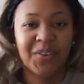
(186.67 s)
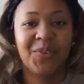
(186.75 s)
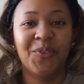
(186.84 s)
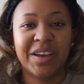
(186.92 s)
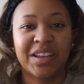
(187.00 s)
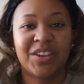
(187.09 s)

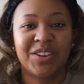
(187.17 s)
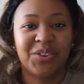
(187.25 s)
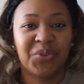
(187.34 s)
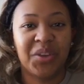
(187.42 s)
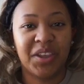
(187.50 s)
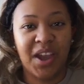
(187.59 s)
When you're
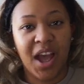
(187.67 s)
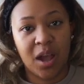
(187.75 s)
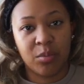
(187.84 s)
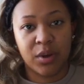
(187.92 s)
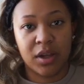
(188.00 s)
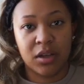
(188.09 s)
doing your
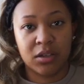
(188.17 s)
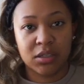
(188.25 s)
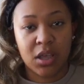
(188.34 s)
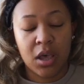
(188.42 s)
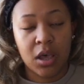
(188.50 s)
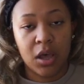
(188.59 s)

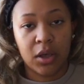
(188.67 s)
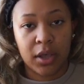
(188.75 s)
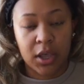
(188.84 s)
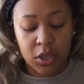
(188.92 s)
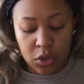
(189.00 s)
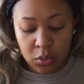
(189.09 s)
eyebrows,
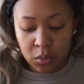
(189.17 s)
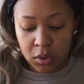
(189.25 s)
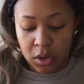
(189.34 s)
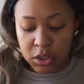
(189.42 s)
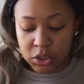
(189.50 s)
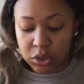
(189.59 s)
okay, you
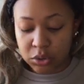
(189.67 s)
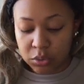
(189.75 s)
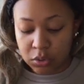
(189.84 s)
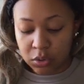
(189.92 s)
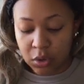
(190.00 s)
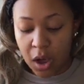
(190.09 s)
want
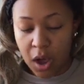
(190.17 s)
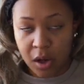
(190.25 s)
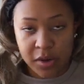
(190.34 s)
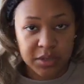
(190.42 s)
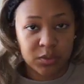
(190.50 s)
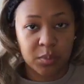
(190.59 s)
to
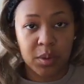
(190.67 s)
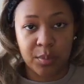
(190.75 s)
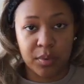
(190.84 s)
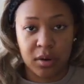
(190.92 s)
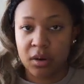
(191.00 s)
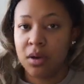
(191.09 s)
always
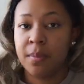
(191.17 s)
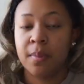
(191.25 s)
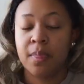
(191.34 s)
remember